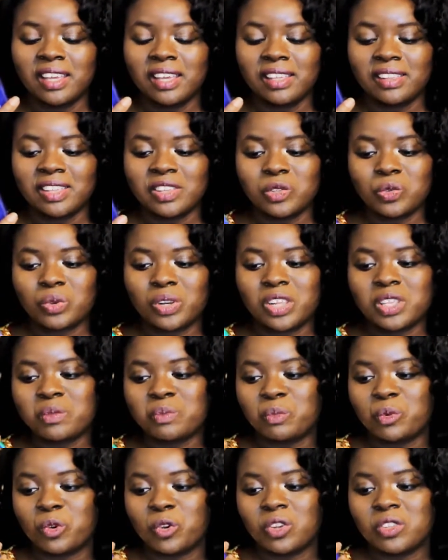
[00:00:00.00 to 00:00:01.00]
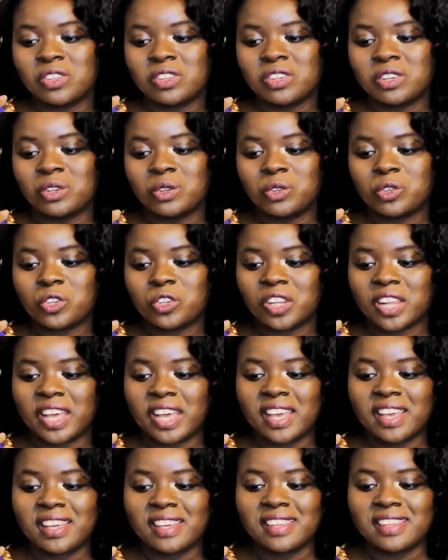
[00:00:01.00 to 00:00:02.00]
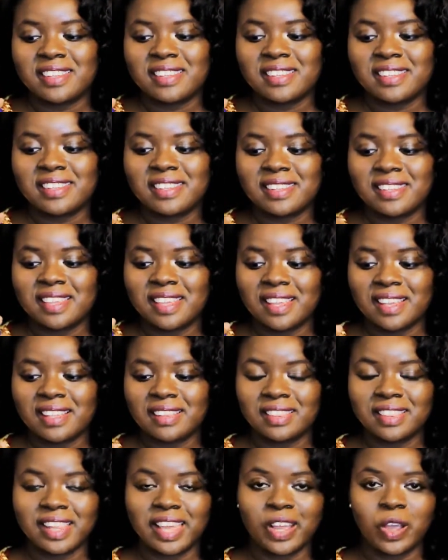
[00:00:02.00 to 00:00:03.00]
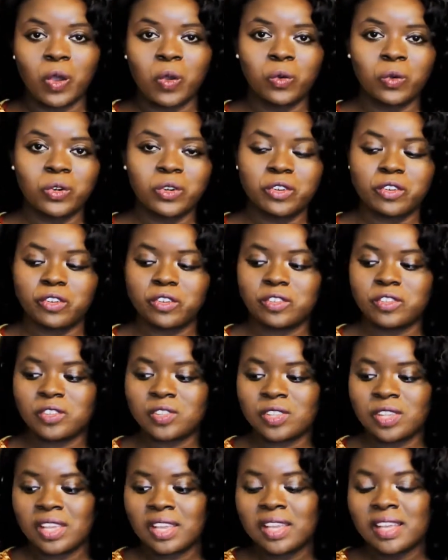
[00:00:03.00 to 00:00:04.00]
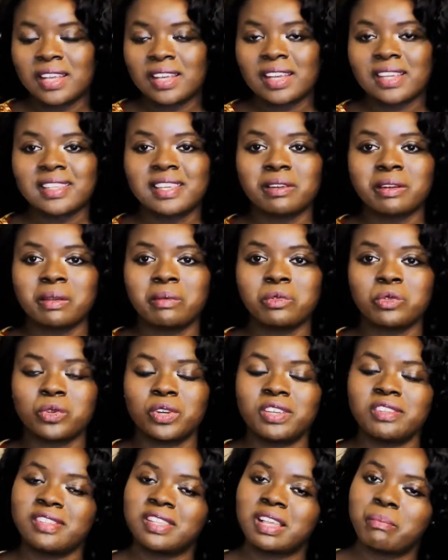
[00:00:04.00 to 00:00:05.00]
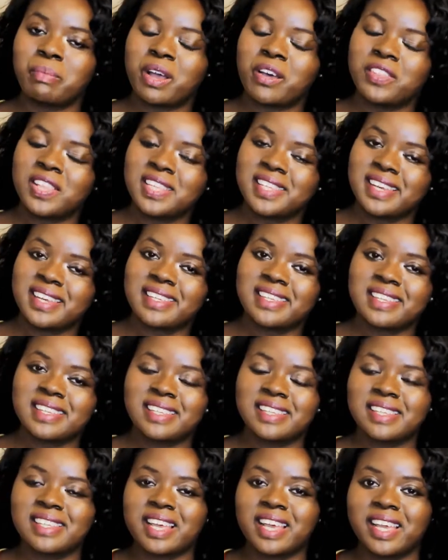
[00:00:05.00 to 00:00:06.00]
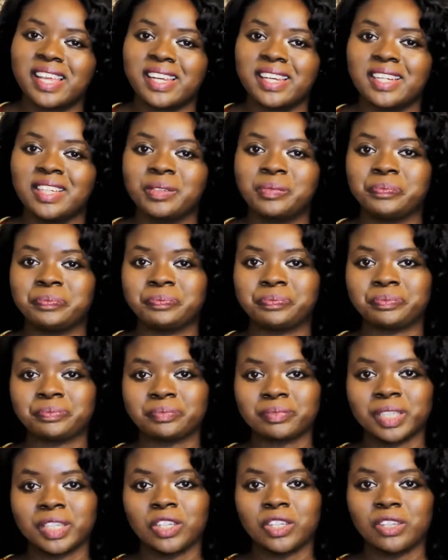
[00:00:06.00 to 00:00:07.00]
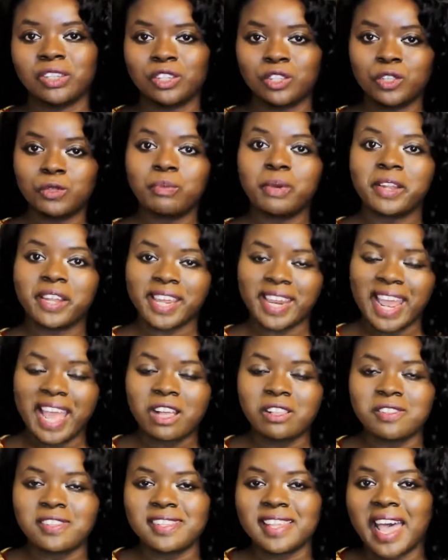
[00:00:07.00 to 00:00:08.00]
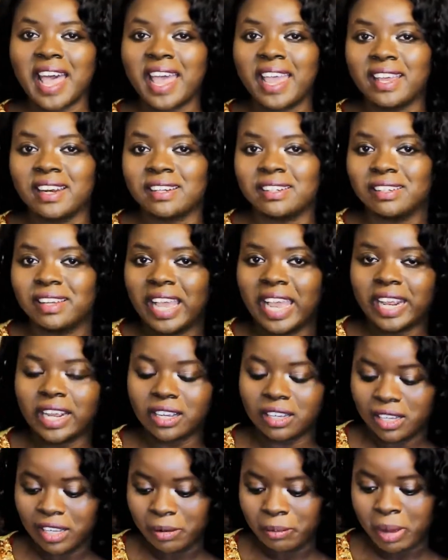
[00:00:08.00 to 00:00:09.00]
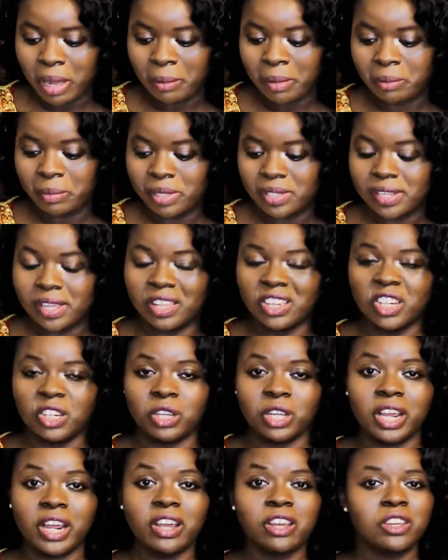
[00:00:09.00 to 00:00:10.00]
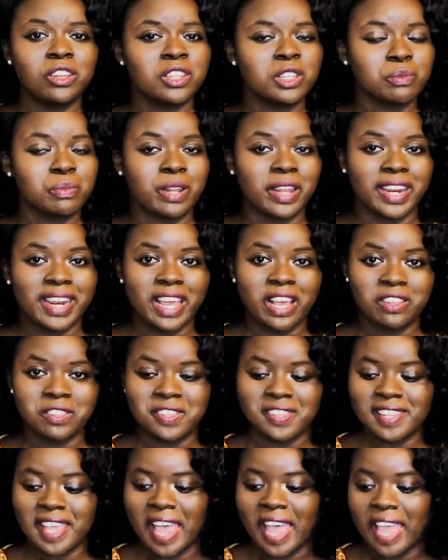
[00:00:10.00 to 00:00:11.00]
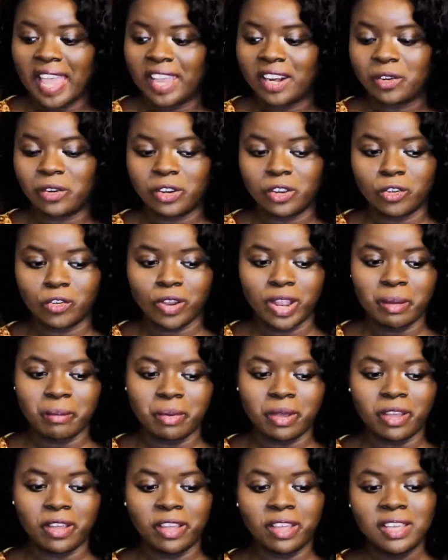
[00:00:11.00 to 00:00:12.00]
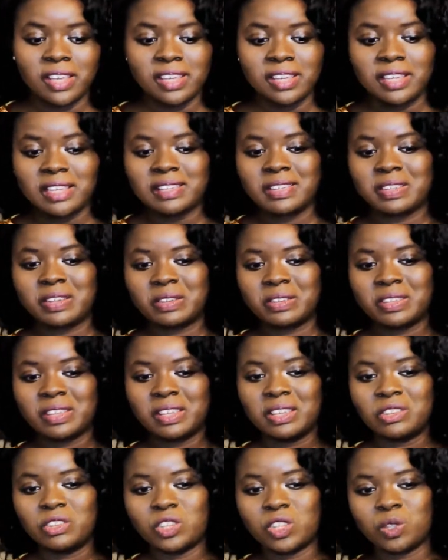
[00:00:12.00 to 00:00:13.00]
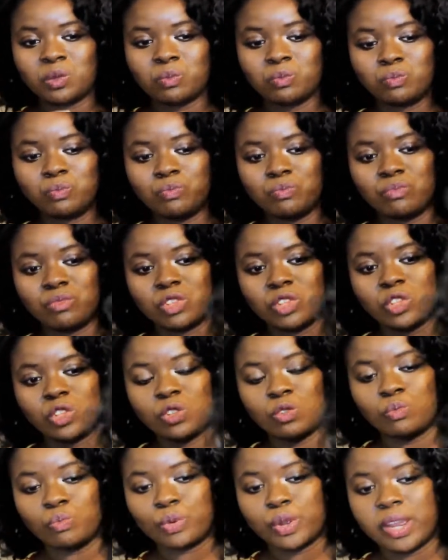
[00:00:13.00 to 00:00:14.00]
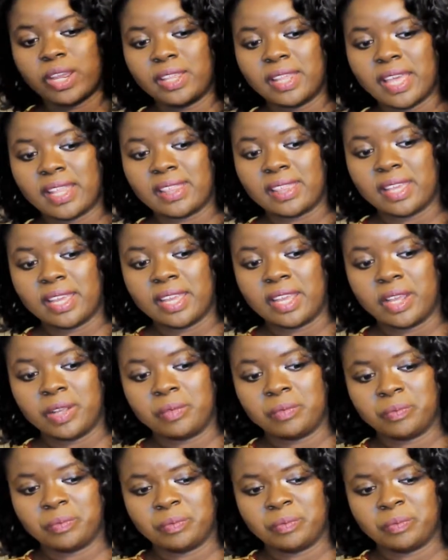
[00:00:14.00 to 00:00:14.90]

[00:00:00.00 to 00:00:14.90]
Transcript: This one is more to neutralize odors. Sometimes when you step out in the Texas sun, you smell like outside. Your mama be telling you, girl, you smell like outside, or your grandma. So you just spray that thing